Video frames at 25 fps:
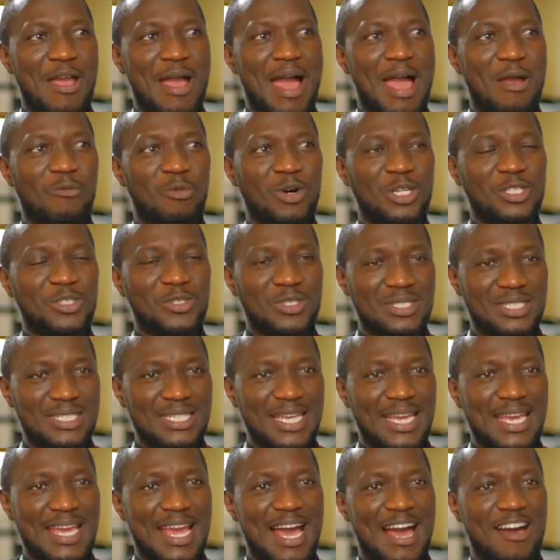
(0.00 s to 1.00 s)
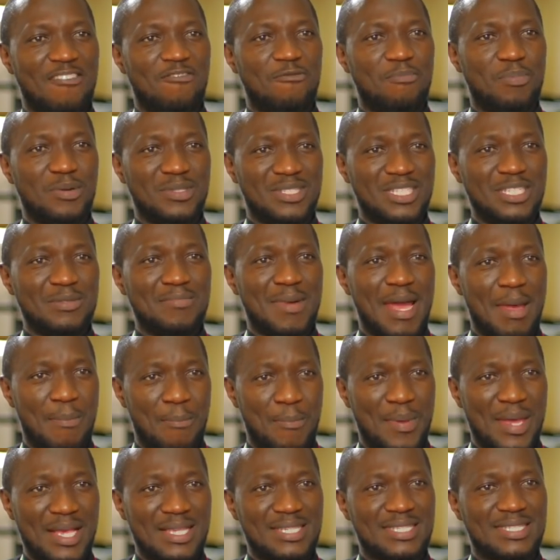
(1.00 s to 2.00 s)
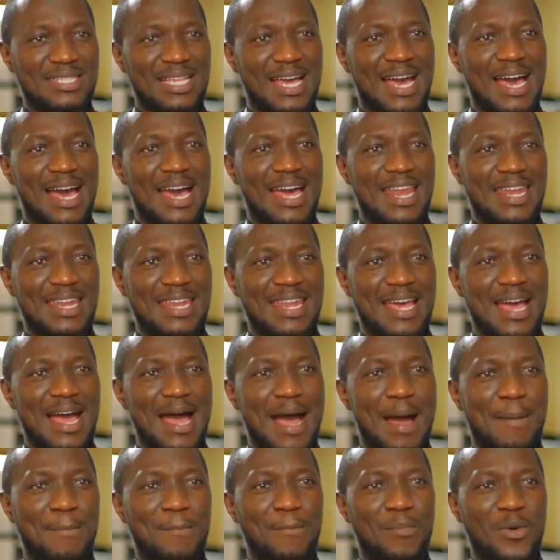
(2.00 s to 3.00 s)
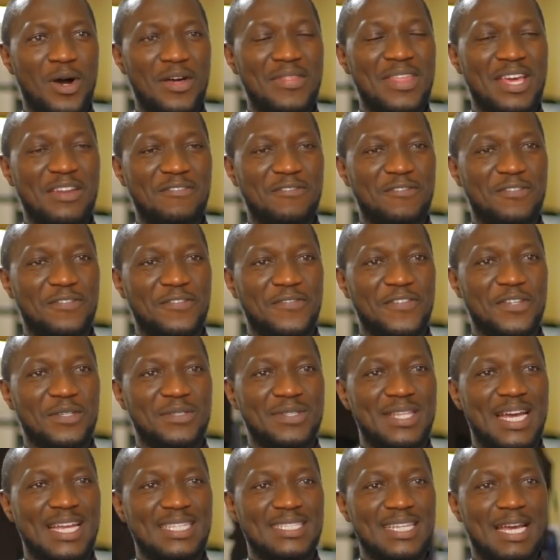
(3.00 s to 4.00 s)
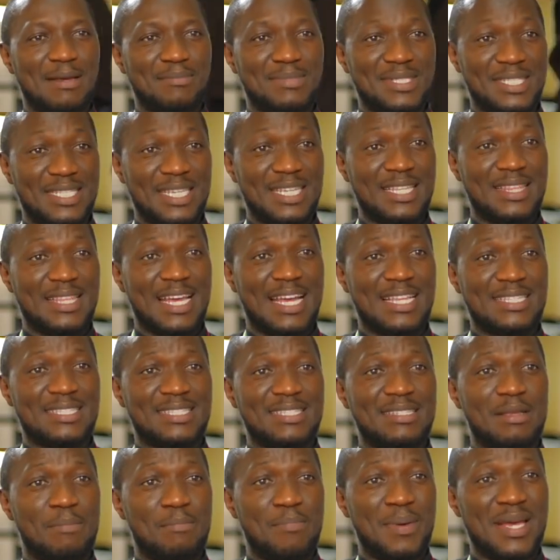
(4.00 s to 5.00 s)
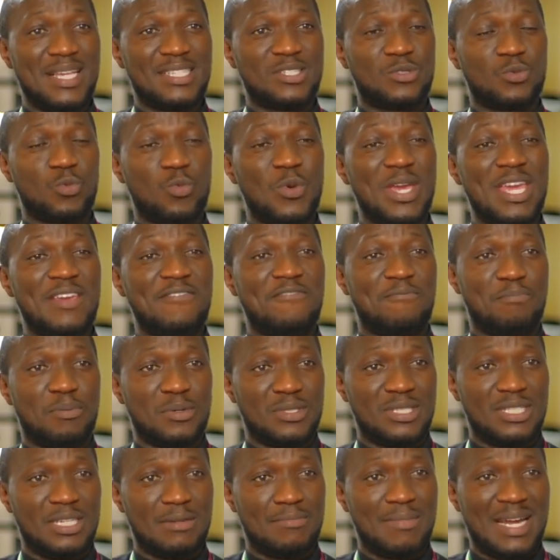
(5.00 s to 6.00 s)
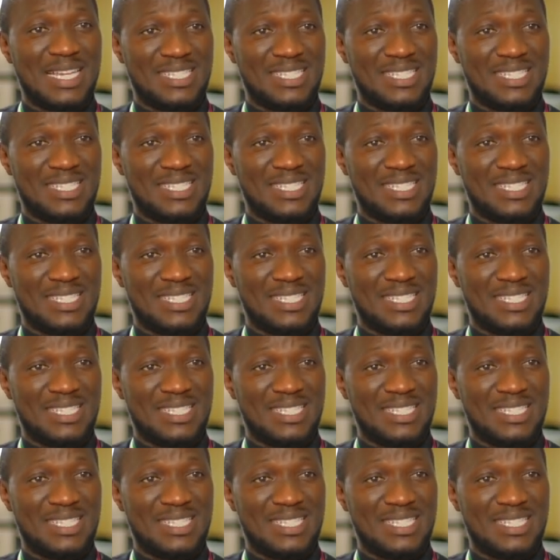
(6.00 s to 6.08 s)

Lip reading: I want to say I've put in my best, and I'm more than fulfilled that I'm saying that the best we've put in,